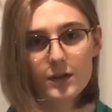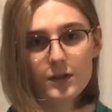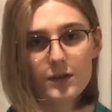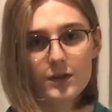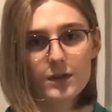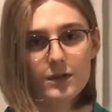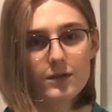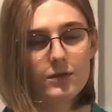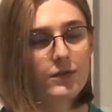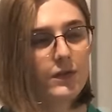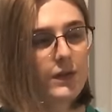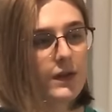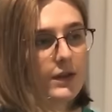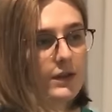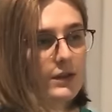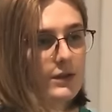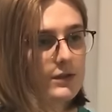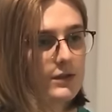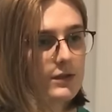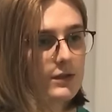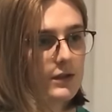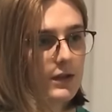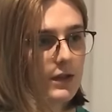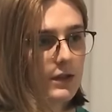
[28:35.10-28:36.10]
of the affairs
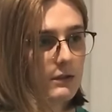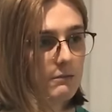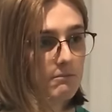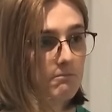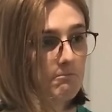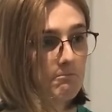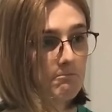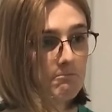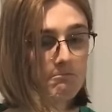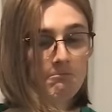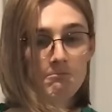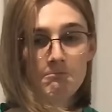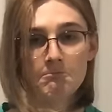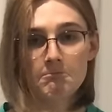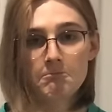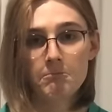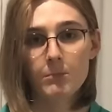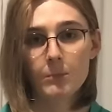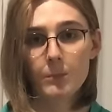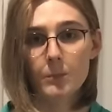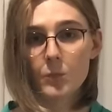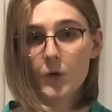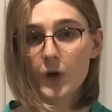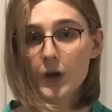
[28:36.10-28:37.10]
is that
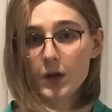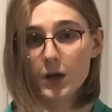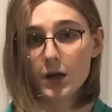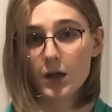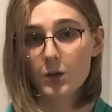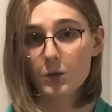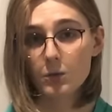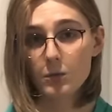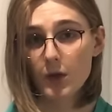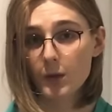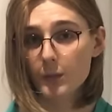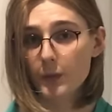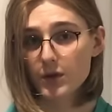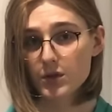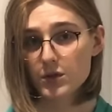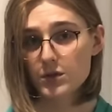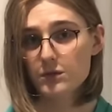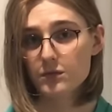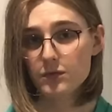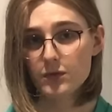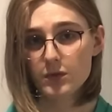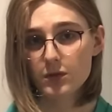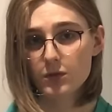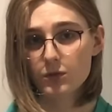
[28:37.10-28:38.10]
right now I'm actually
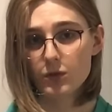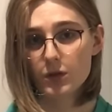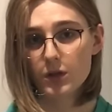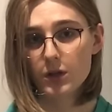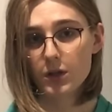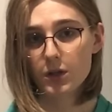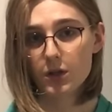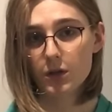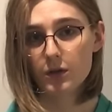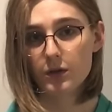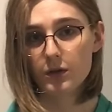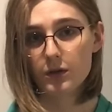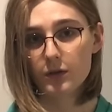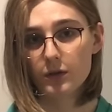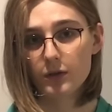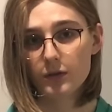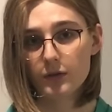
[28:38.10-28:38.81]
feeling really good.